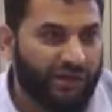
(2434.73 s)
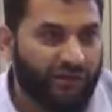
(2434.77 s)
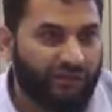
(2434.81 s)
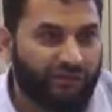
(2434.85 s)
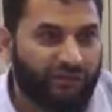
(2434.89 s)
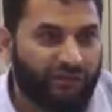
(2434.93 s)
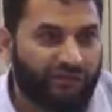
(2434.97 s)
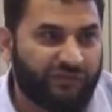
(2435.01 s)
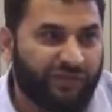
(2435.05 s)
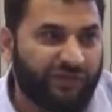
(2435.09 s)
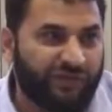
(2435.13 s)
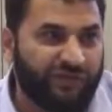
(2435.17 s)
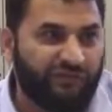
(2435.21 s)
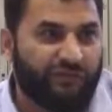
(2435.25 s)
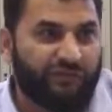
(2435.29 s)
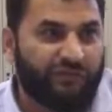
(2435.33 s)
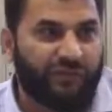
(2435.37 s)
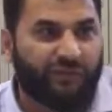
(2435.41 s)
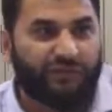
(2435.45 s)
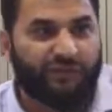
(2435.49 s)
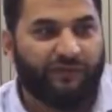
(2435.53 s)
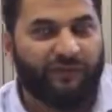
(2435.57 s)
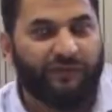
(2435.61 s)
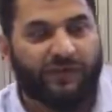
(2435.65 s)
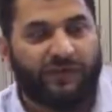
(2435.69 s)
Nuruddin
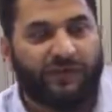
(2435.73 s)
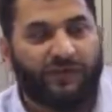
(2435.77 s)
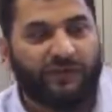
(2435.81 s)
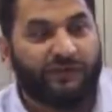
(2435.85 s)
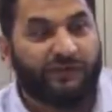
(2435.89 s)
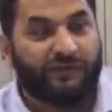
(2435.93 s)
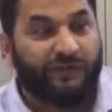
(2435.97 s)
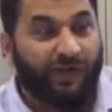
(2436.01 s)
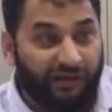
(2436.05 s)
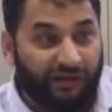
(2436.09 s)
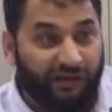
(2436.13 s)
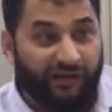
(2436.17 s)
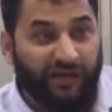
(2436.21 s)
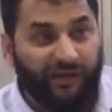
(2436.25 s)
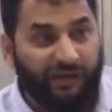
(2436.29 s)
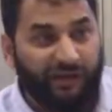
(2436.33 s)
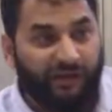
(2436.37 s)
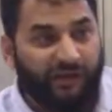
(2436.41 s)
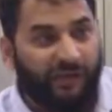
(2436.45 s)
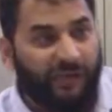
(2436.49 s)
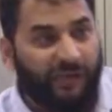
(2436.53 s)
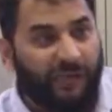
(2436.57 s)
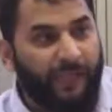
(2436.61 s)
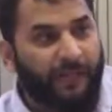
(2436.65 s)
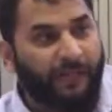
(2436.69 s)
was
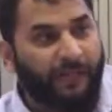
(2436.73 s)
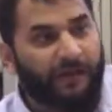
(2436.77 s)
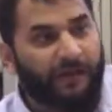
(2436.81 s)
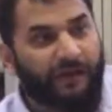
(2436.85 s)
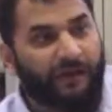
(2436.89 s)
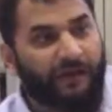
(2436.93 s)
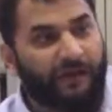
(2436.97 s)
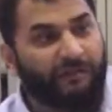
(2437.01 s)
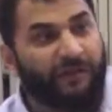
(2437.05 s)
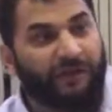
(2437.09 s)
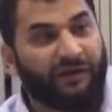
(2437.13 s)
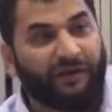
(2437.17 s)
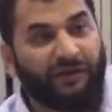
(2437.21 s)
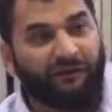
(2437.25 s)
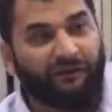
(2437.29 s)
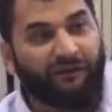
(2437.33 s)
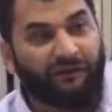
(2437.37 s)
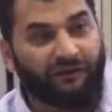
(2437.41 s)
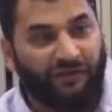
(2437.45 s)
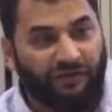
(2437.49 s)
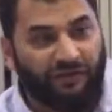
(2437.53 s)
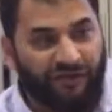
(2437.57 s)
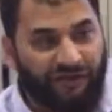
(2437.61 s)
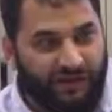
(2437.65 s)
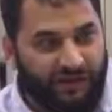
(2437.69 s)
Turkic, but he
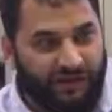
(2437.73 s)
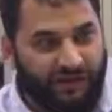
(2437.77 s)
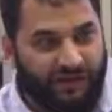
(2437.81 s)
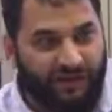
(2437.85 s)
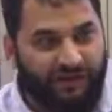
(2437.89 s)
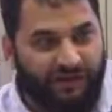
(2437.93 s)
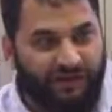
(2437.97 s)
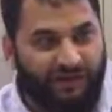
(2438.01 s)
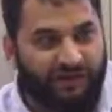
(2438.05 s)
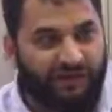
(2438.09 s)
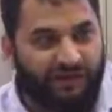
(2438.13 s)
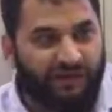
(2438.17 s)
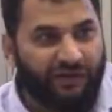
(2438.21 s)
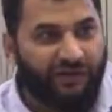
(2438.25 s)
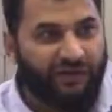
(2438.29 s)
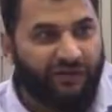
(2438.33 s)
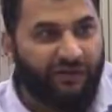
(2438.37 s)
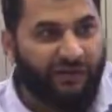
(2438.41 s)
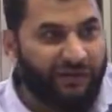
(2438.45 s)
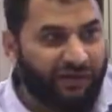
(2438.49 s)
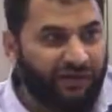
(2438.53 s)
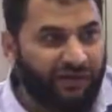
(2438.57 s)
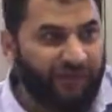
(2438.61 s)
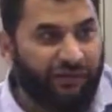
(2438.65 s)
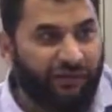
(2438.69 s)
was not Kurdish.
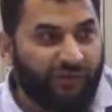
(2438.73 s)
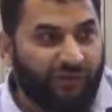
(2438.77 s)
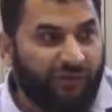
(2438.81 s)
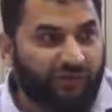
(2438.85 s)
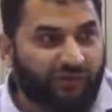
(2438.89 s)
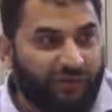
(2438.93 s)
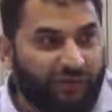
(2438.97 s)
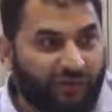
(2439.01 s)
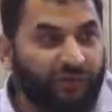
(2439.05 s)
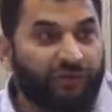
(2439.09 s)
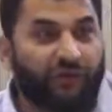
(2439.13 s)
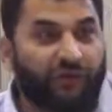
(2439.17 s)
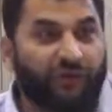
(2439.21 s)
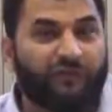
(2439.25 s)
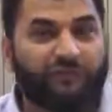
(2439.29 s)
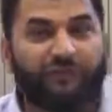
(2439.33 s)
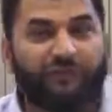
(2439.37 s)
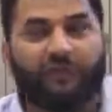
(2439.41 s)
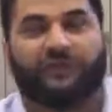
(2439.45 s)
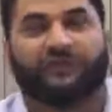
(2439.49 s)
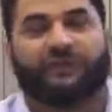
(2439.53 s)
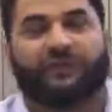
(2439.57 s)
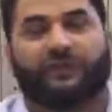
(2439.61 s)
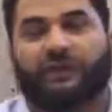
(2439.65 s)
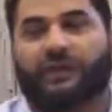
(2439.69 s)
So he was the ruler of
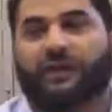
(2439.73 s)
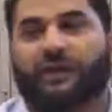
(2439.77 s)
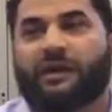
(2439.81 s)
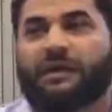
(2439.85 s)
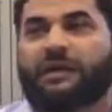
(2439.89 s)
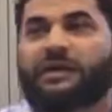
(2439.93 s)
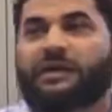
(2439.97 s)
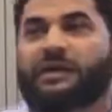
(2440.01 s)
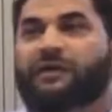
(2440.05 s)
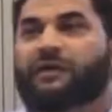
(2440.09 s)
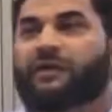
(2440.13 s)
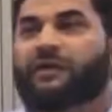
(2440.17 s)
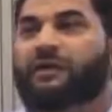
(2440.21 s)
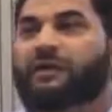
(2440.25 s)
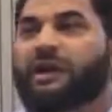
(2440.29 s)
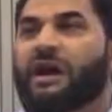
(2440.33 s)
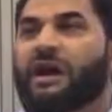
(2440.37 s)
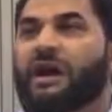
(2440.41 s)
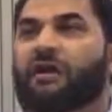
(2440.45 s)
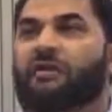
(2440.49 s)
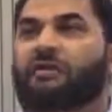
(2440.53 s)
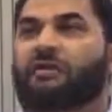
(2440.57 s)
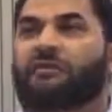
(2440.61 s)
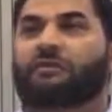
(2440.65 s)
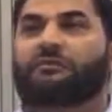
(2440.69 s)
Mosul. So
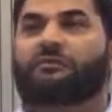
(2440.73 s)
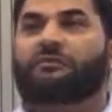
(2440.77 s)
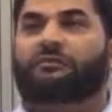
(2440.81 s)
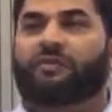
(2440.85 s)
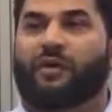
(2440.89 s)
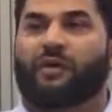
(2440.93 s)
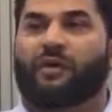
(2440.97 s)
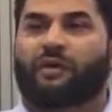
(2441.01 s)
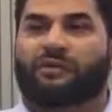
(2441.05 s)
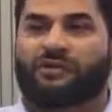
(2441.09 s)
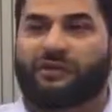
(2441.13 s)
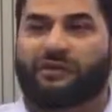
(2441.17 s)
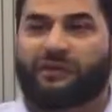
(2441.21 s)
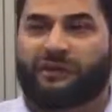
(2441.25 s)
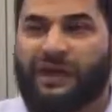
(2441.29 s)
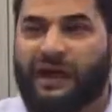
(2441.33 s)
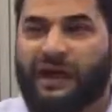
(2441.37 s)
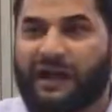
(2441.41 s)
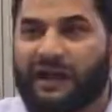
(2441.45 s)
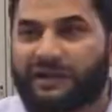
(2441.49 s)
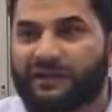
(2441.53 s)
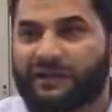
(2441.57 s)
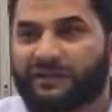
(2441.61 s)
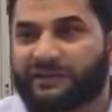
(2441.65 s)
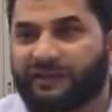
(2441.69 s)
now both
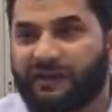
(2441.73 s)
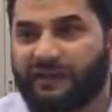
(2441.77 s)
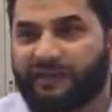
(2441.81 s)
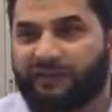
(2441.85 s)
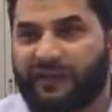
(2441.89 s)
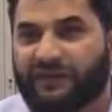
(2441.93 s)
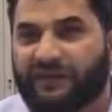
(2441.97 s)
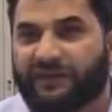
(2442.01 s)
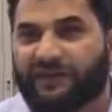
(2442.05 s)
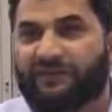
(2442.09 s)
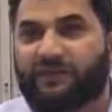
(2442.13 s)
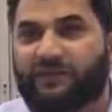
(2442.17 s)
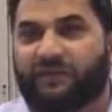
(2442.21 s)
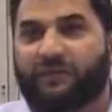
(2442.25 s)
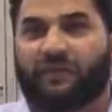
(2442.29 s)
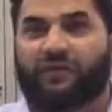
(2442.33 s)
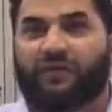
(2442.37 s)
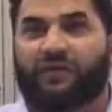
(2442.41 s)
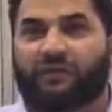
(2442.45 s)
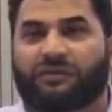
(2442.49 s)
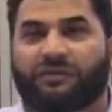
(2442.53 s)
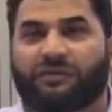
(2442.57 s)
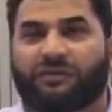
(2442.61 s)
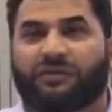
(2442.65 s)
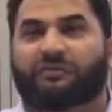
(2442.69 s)
lands effectively
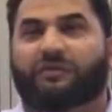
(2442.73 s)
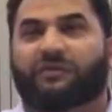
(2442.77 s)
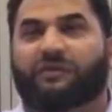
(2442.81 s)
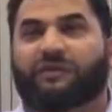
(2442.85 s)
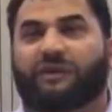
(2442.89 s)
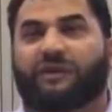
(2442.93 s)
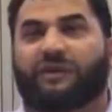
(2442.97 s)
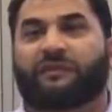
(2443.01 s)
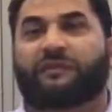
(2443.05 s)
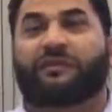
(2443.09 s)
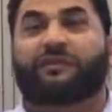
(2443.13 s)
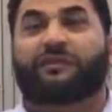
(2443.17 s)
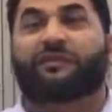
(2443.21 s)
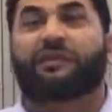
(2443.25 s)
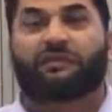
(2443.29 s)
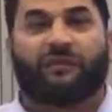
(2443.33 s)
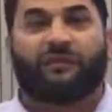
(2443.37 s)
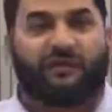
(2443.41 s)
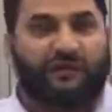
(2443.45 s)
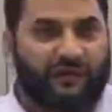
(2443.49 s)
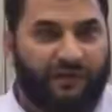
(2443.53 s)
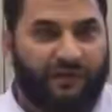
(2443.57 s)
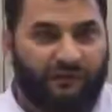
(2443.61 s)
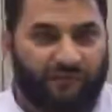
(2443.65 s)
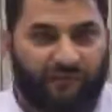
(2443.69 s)
belong to the Muslims, Sunni
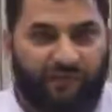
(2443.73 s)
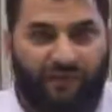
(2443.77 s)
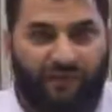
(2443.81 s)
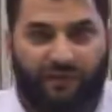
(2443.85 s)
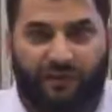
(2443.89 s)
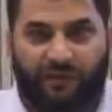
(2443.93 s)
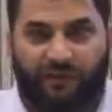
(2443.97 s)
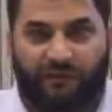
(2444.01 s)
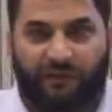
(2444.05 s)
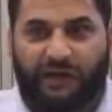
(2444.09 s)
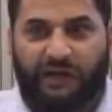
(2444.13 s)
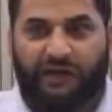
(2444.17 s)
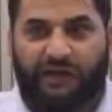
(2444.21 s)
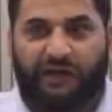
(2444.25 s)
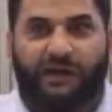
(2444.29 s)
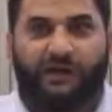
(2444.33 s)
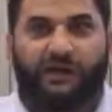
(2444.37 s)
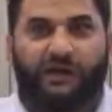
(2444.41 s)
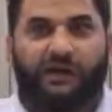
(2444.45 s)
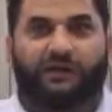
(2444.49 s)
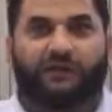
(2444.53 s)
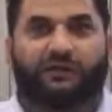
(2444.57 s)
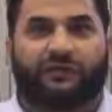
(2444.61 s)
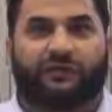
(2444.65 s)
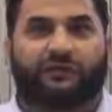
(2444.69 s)
Muslims, right?
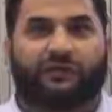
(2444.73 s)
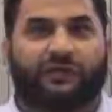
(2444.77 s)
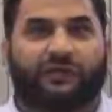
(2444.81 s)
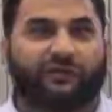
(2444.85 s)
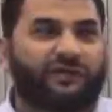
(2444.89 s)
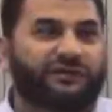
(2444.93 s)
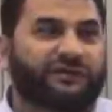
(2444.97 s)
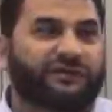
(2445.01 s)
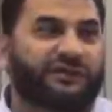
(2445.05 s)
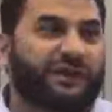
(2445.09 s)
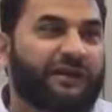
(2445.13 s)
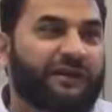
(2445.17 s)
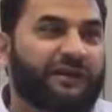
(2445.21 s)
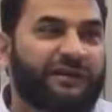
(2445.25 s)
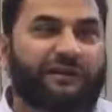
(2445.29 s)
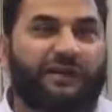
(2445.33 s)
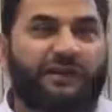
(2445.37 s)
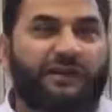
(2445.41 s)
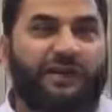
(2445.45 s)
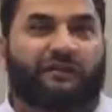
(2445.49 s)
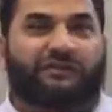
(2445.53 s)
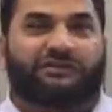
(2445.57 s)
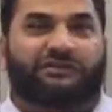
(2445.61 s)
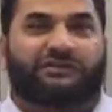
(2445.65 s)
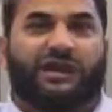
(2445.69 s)
So the Crusaders
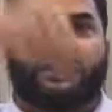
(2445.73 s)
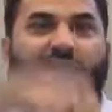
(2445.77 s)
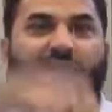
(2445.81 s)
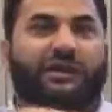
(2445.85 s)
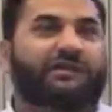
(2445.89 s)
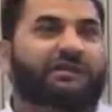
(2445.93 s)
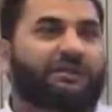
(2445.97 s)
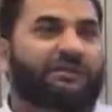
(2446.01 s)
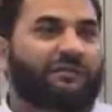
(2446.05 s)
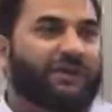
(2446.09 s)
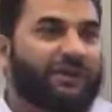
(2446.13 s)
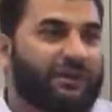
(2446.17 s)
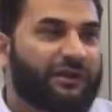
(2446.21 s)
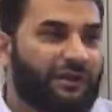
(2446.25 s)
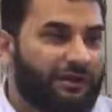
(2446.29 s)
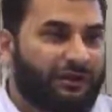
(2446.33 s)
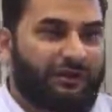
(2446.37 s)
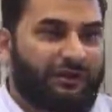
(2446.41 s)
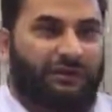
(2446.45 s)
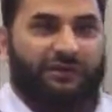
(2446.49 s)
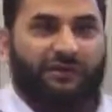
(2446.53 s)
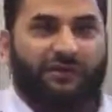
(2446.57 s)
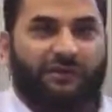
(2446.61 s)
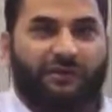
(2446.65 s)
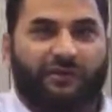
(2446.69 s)
are now stuck in the middle,
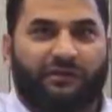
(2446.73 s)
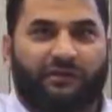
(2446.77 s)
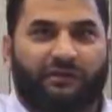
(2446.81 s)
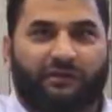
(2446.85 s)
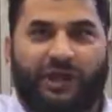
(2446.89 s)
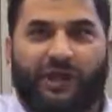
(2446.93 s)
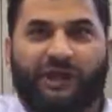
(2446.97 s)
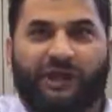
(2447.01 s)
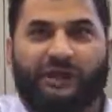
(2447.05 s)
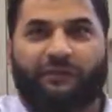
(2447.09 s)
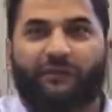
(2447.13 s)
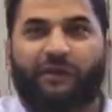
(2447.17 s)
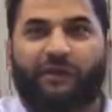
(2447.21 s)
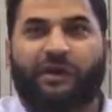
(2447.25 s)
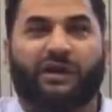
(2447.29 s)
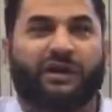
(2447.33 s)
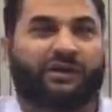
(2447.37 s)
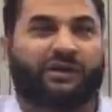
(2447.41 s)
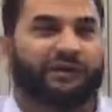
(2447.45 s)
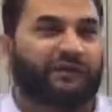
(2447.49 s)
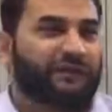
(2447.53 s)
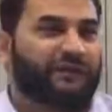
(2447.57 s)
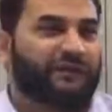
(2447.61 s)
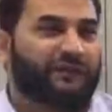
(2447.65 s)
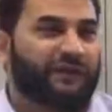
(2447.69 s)
right? Where
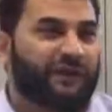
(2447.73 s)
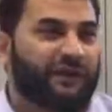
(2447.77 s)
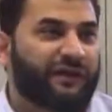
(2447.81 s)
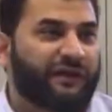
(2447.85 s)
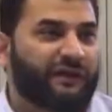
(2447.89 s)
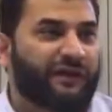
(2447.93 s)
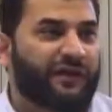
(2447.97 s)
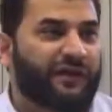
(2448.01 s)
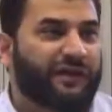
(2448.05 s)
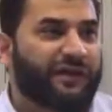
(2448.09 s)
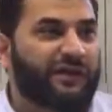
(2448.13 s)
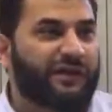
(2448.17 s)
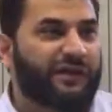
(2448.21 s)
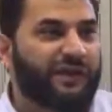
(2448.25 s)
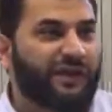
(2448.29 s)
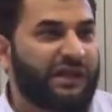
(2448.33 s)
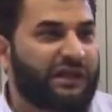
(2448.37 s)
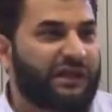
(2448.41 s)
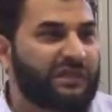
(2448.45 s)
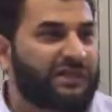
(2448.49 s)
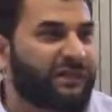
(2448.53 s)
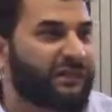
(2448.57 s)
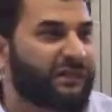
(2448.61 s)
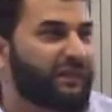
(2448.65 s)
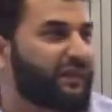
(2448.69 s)
are the Crusaders?
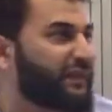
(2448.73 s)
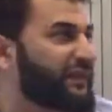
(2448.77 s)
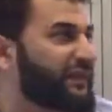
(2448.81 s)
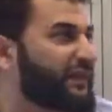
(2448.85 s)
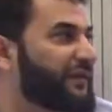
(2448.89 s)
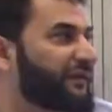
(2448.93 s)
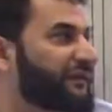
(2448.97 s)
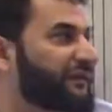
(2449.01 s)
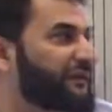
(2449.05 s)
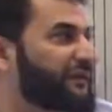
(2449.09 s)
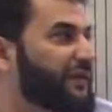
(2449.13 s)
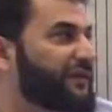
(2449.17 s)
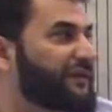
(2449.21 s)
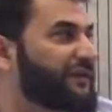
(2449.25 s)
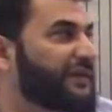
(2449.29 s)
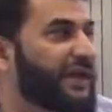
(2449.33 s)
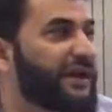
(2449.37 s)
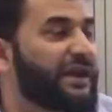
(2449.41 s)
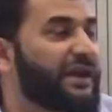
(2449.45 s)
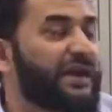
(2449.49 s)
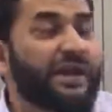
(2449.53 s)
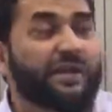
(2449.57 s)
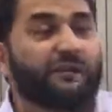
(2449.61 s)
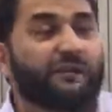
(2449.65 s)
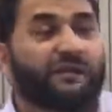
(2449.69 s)
Egypt on this
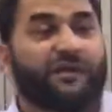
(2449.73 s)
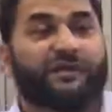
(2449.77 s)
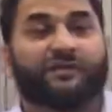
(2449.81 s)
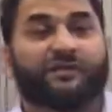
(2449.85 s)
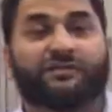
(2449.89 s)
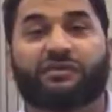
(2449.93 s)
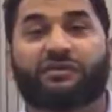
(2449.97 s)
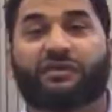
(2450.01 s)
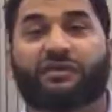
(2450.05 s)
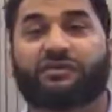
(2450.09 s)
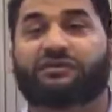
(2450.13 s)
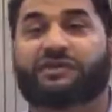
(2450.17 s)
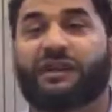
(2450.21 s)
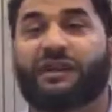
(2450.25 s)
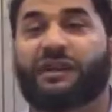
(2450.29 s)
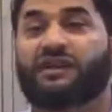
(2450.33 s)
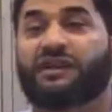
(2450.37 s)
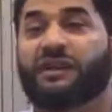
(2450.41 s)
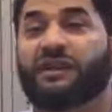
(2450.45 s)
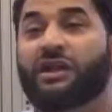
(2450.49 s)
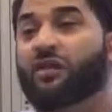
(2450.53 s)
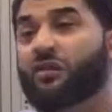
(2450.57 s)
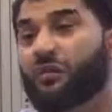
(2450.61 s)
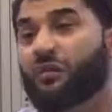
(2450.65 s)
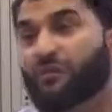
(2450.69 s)
side, because
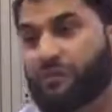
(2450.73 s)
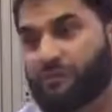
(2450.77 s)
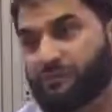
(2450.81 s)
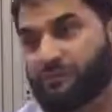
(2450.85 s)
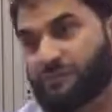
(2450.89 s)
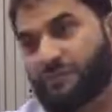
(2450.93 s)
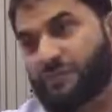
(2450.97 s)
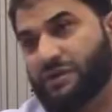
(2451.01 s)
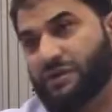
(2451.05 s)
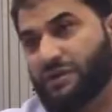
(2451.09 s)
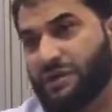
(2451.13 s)
Nuruddin knew,